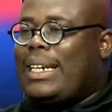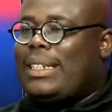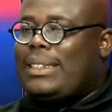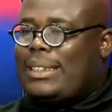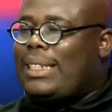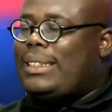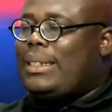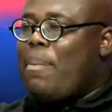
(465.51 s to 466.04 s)

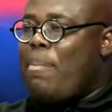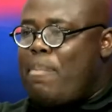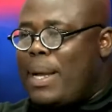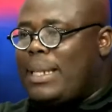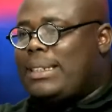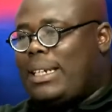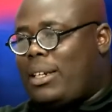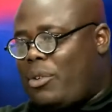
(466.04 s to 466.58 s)
certain
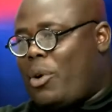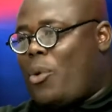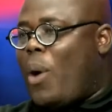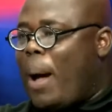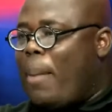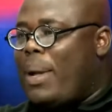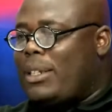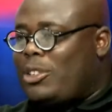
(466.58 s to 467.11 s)
basic
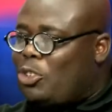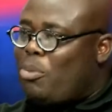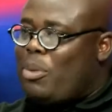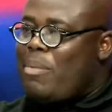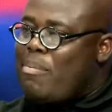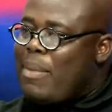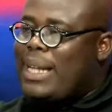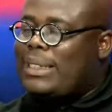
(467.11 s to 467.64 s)
requirements to
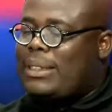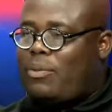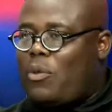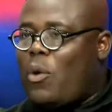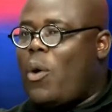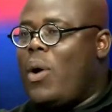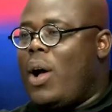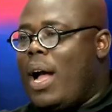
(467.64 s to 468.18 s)
be met
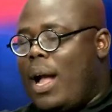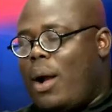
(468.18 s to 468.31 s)
for